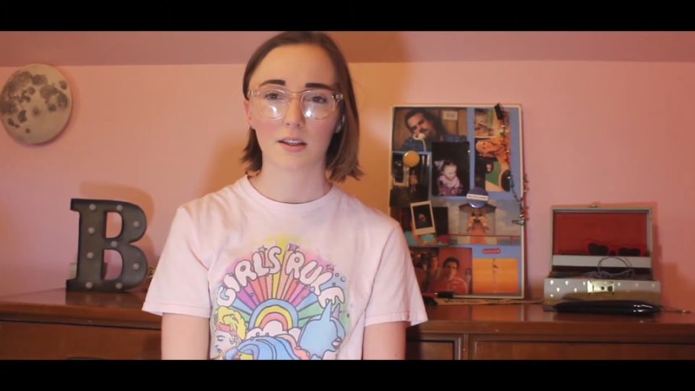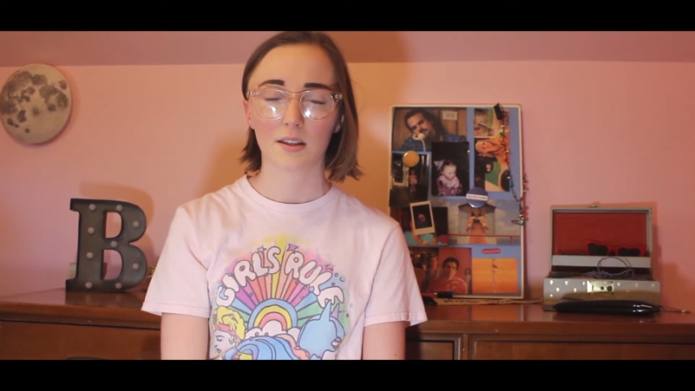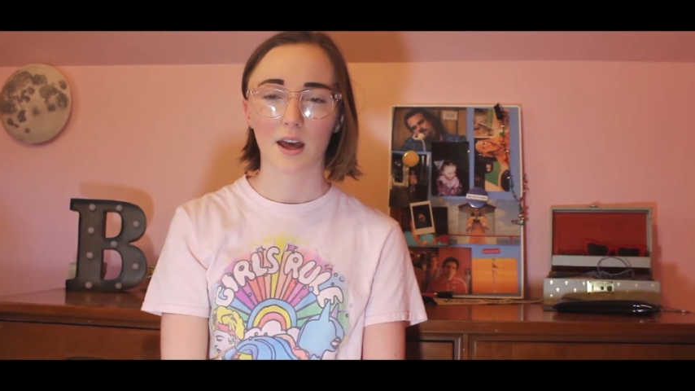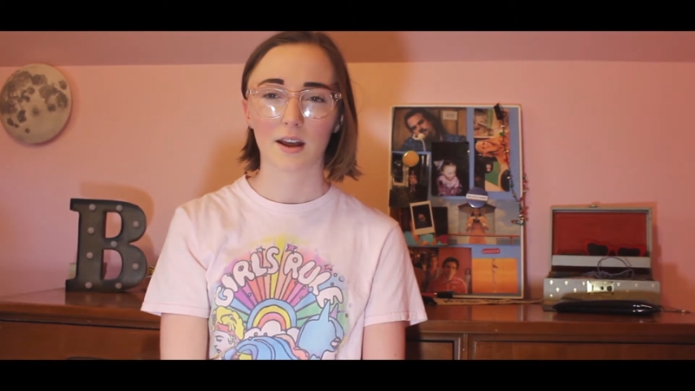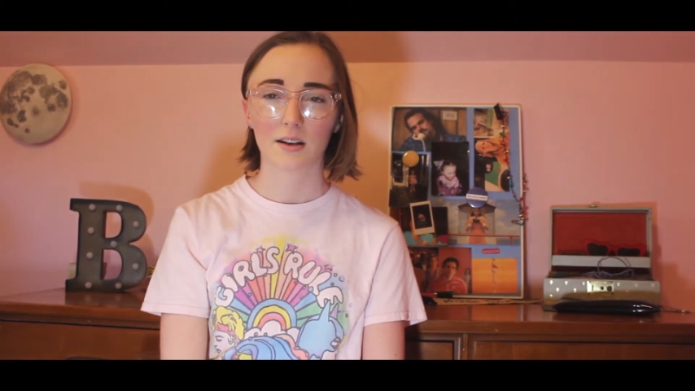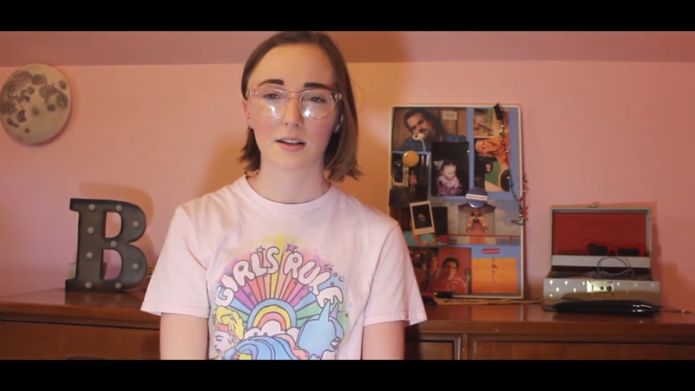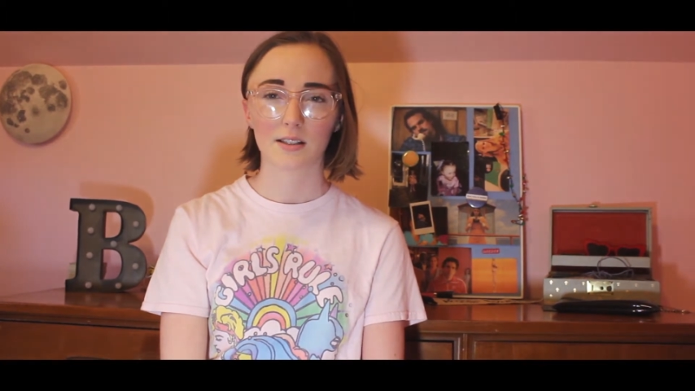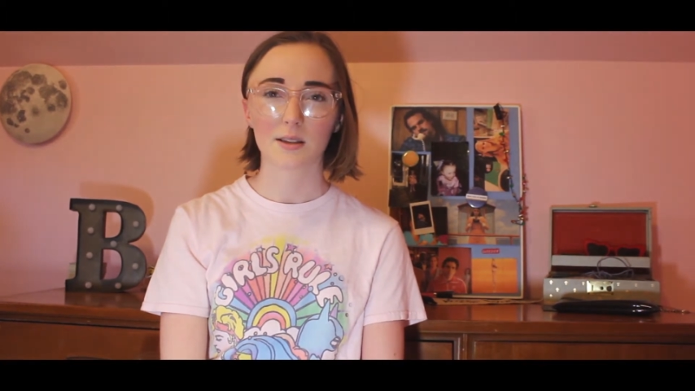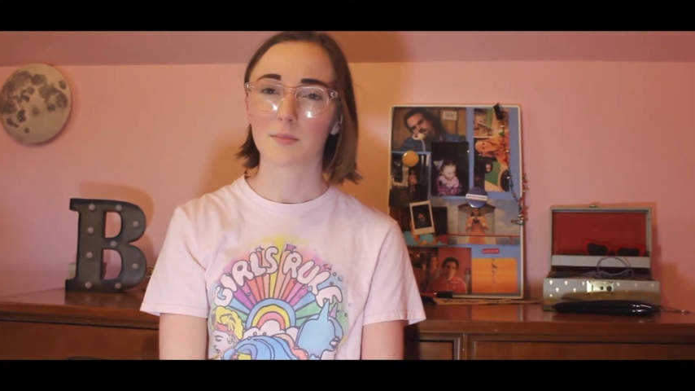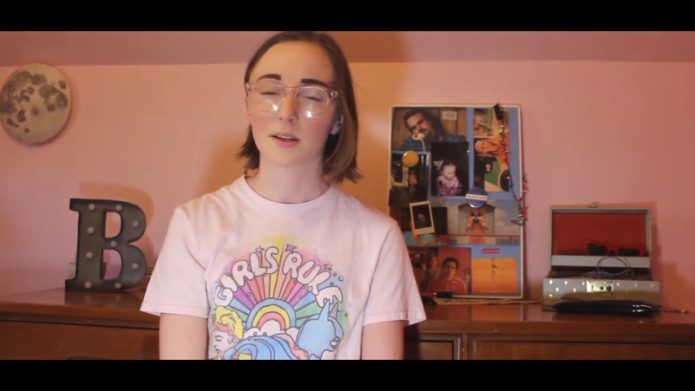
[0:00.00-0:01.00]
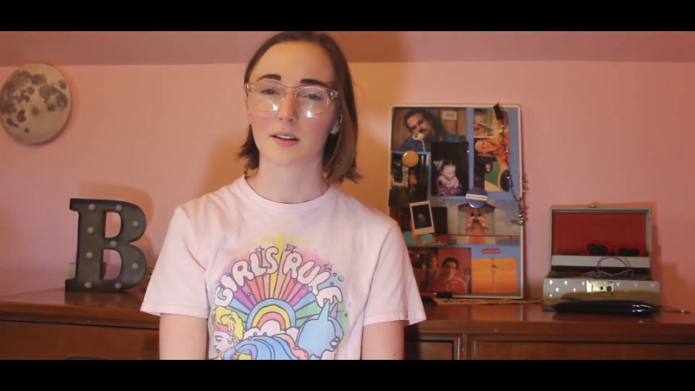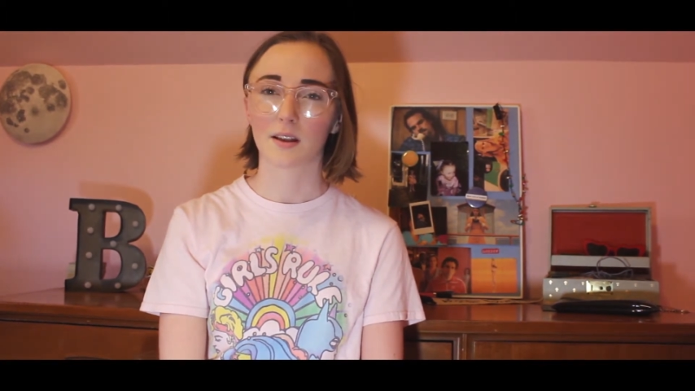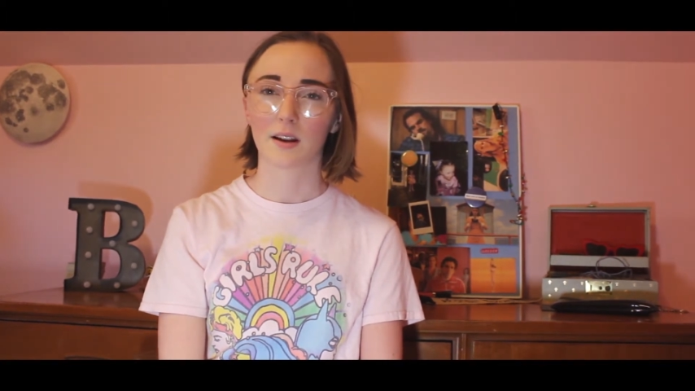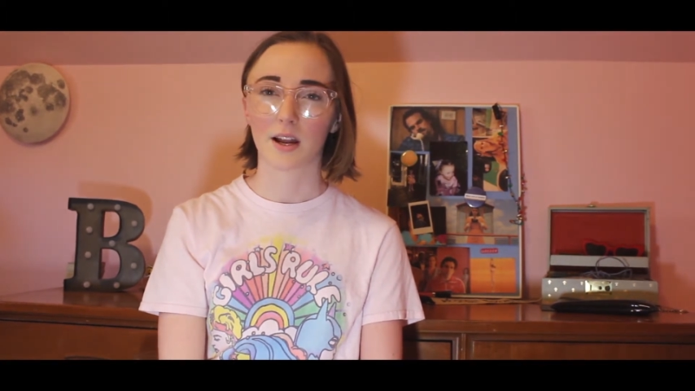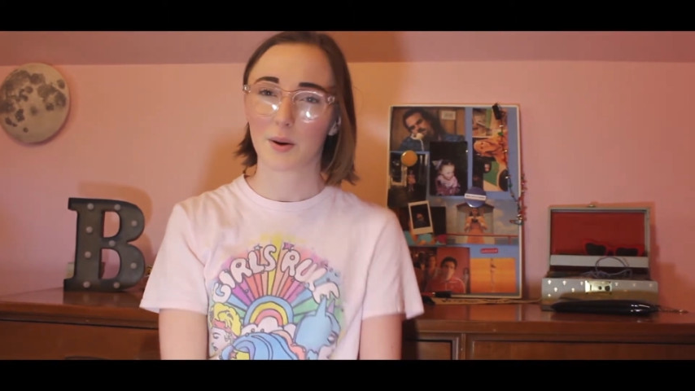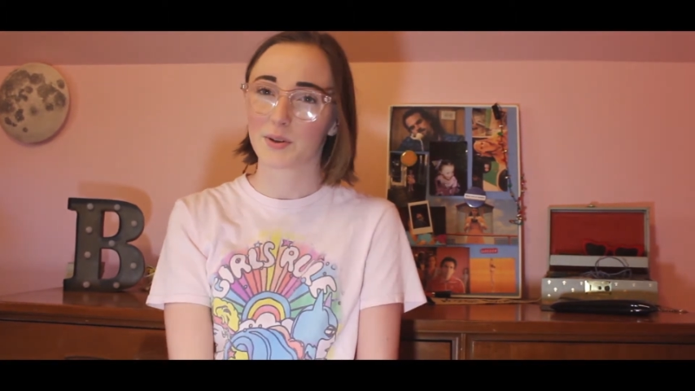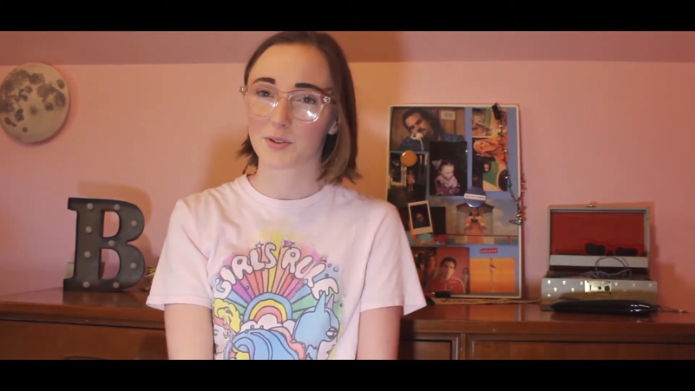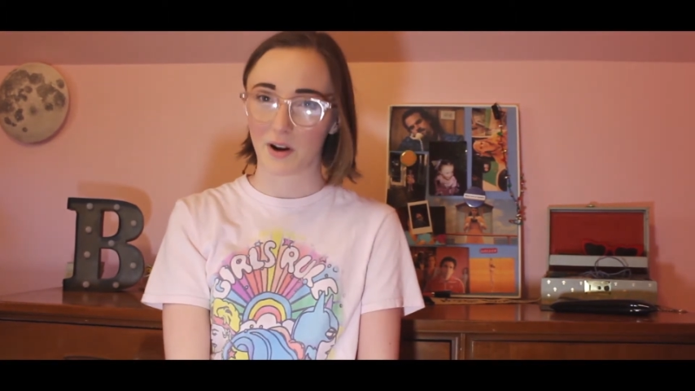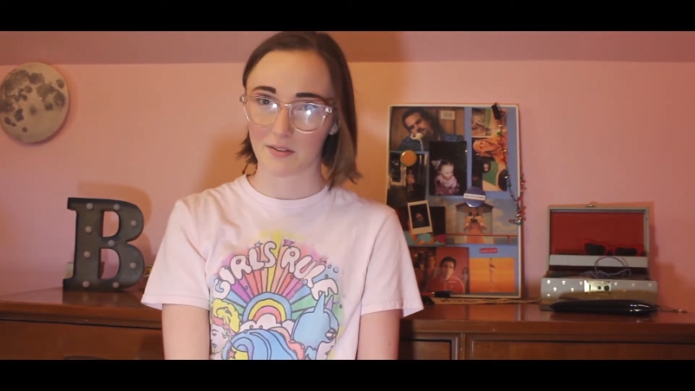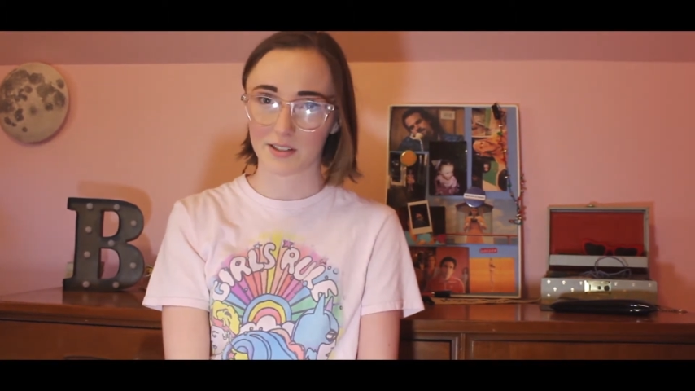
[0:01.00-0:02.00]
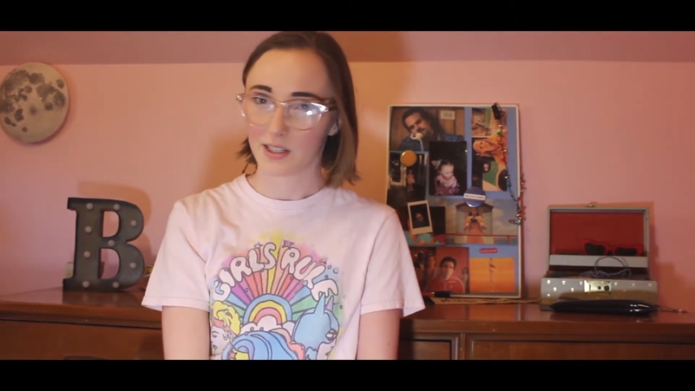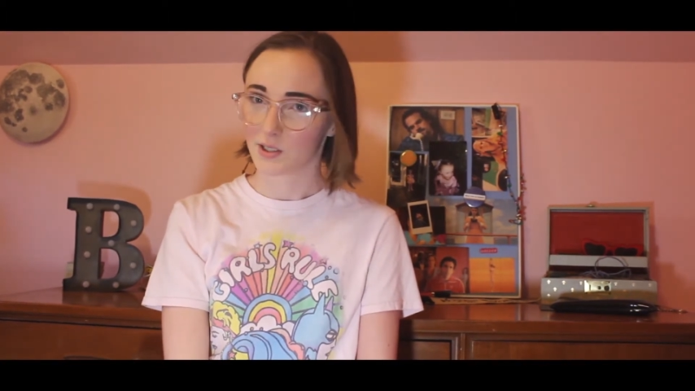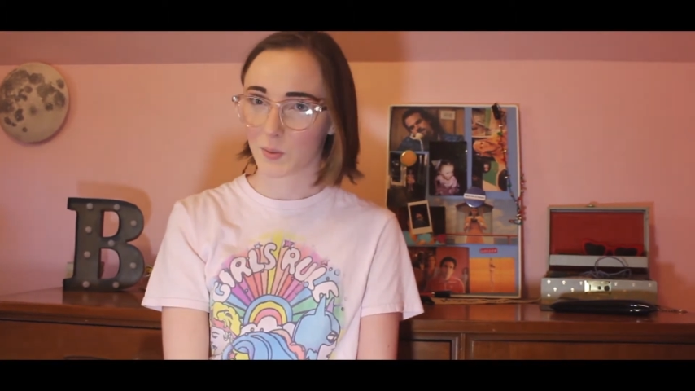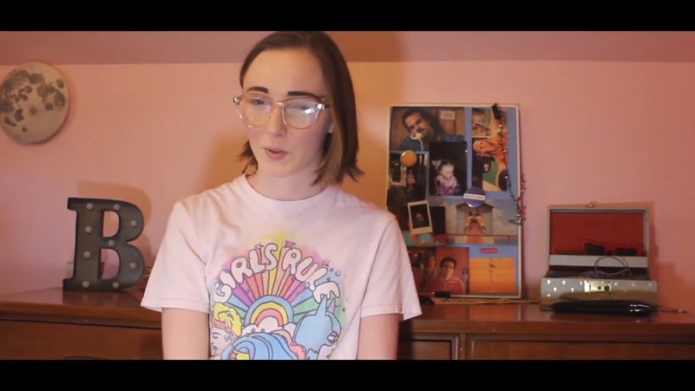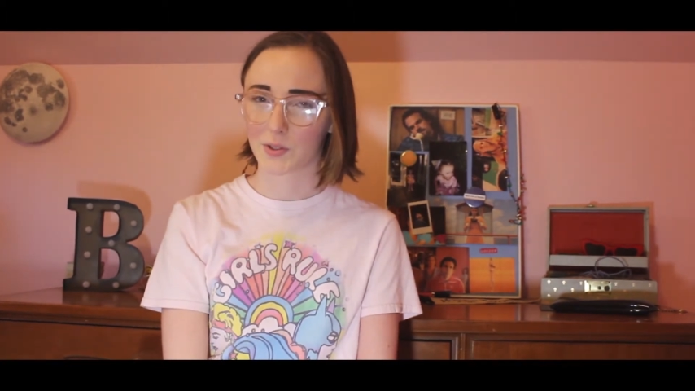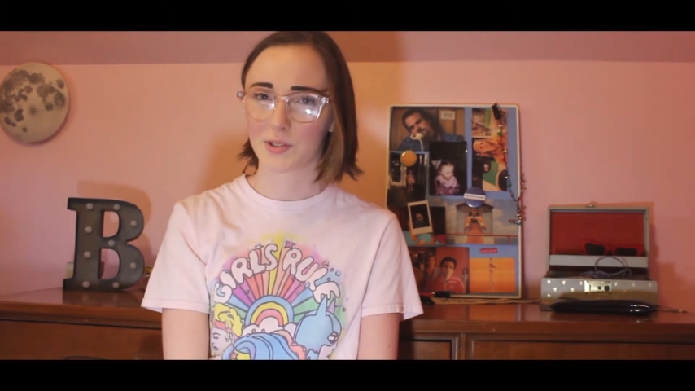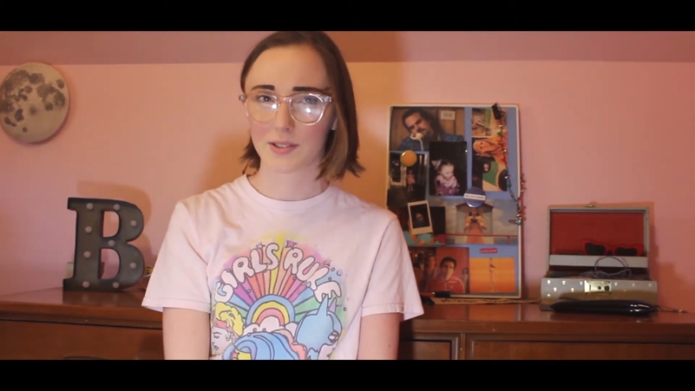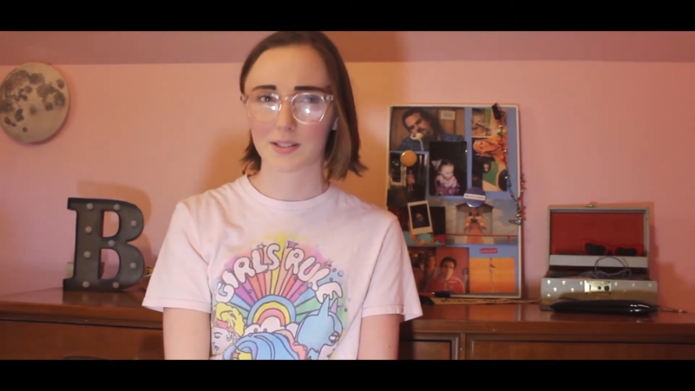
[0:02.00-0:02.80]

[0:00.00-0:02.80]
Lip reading: that is something that I always gravitate towards.